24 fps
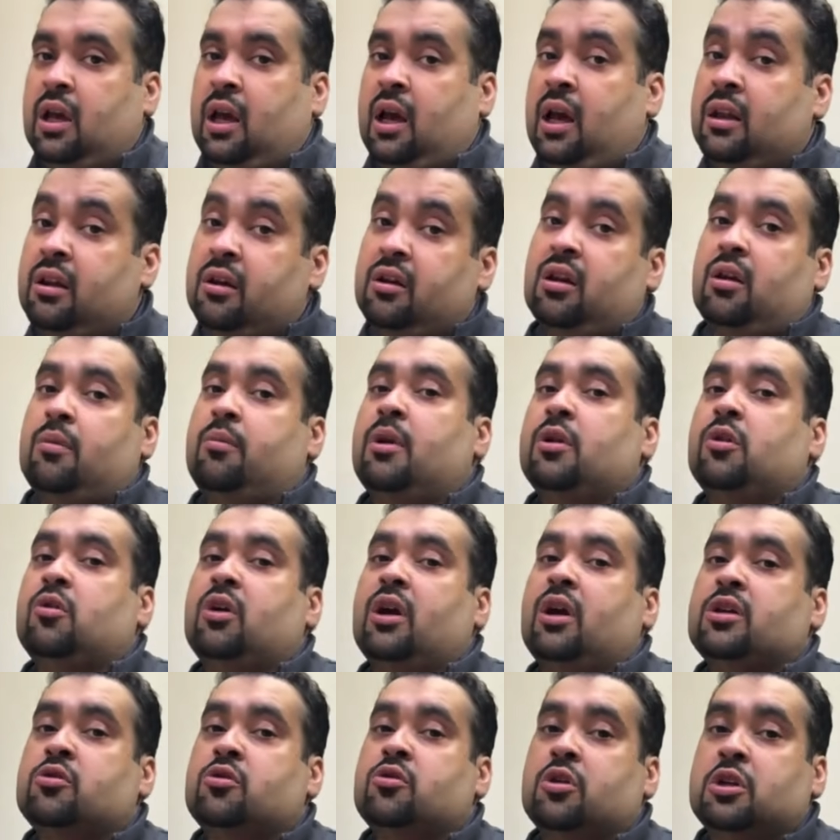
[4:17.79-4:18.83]
I highly recommend you
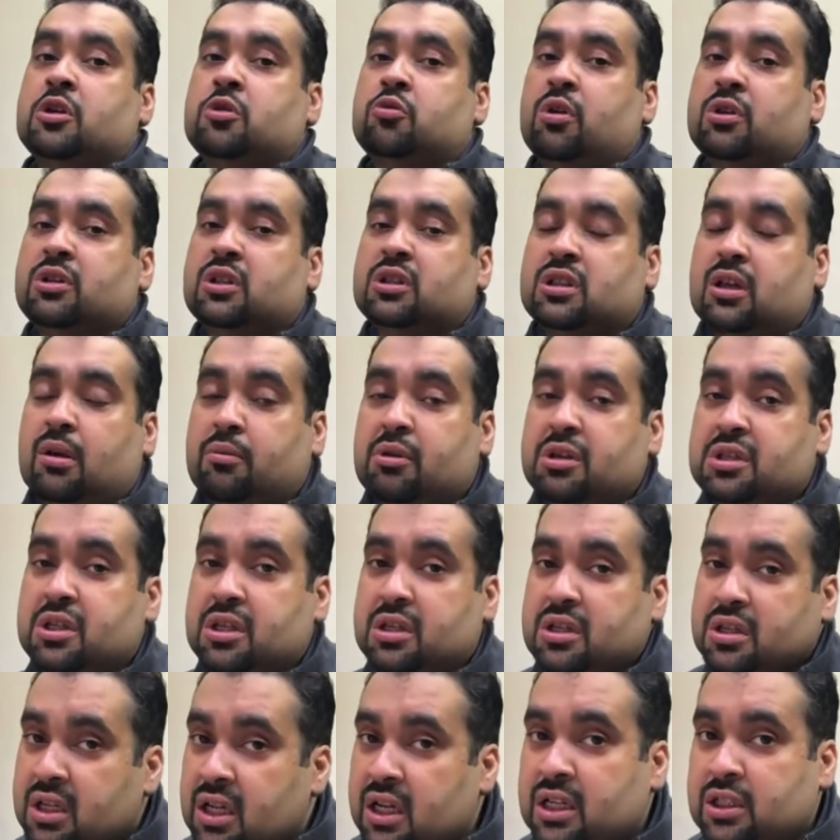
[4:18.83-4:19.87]
guys to enjoy this
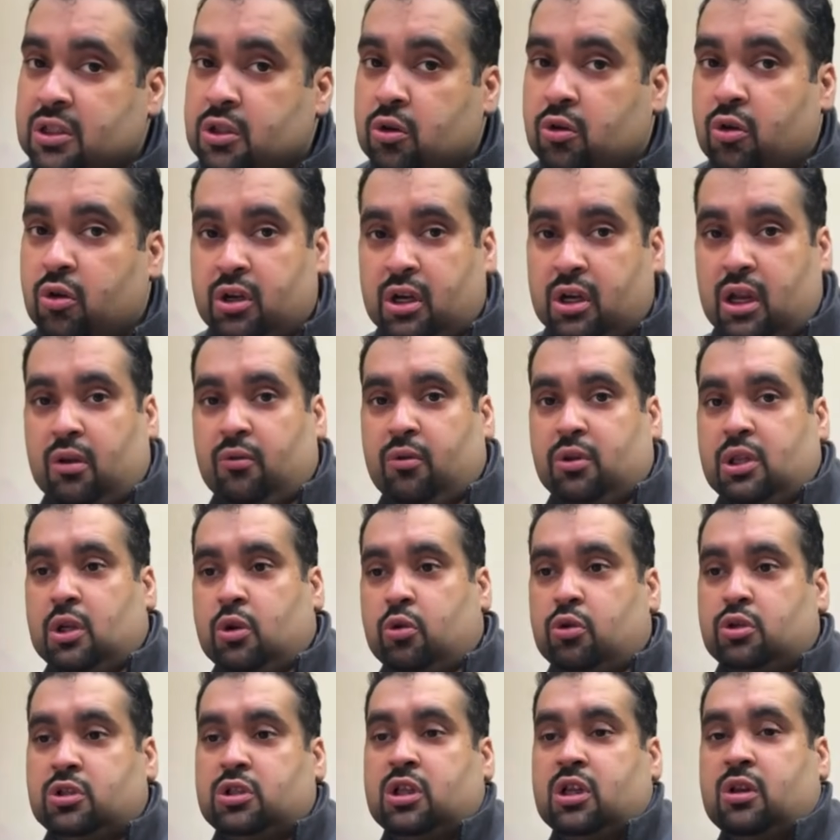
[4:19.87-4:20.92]
amazing deal. So good luck with
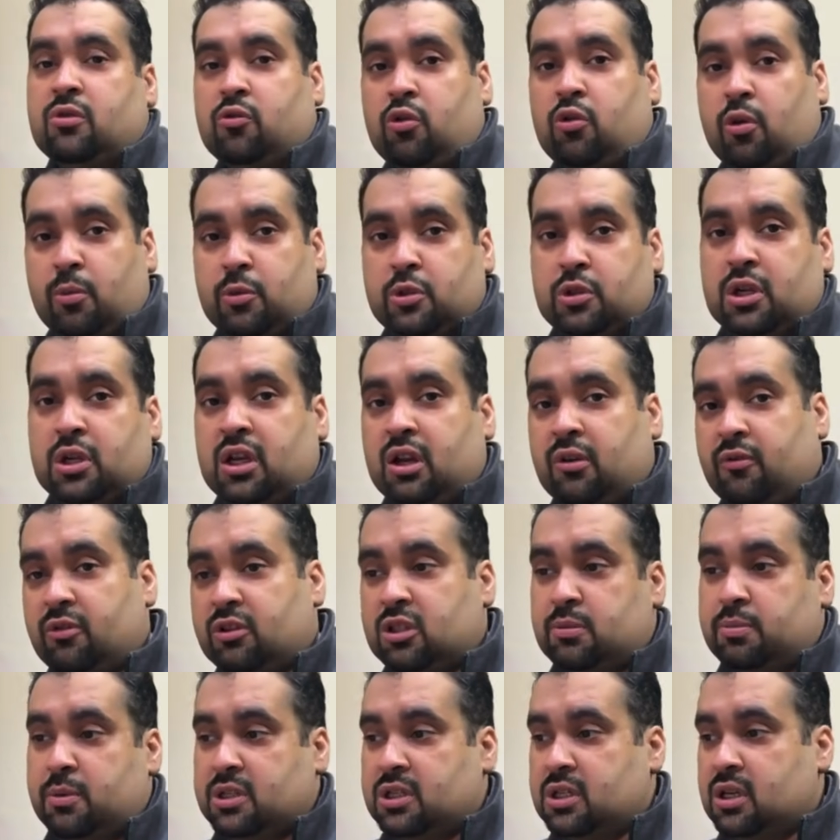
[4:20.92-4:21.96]
your hosting from HostRunner with
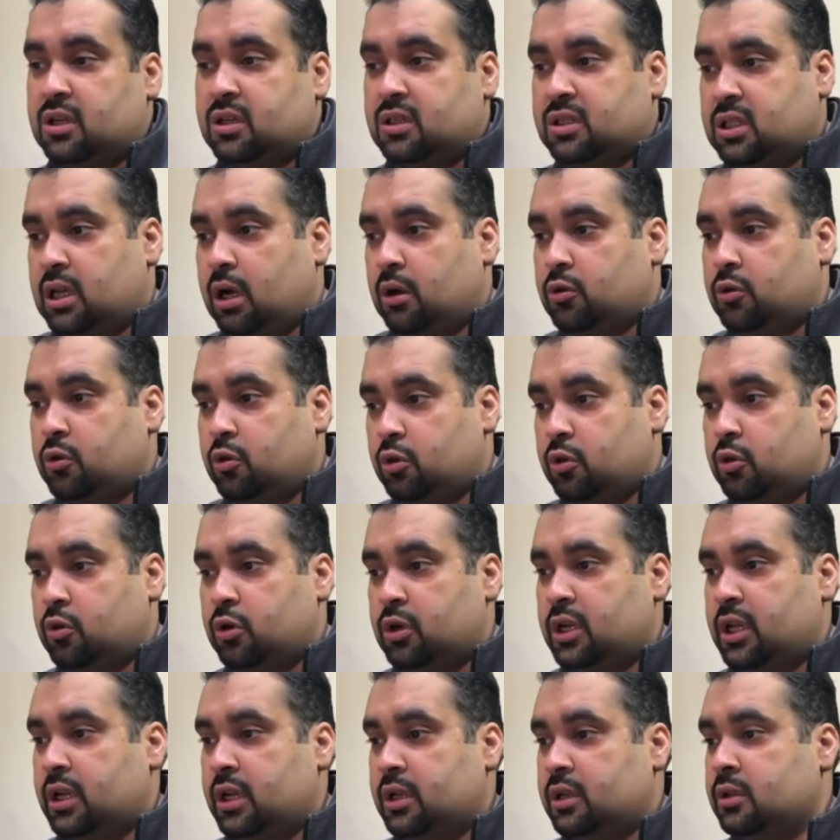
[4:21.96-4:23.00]
a special discount code.
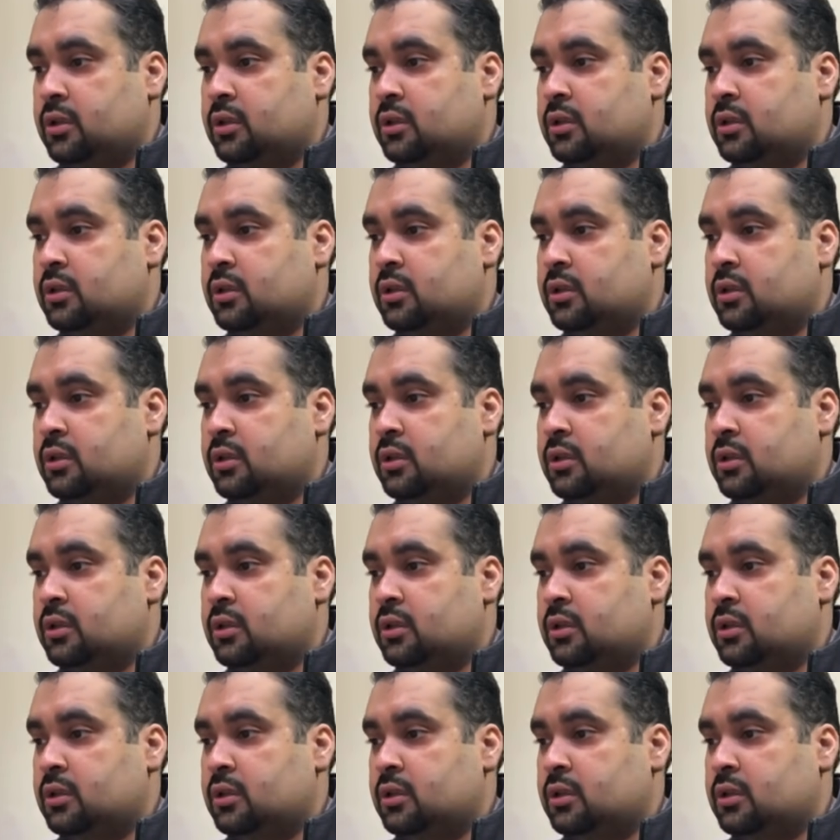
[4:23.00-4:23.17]
Good luck.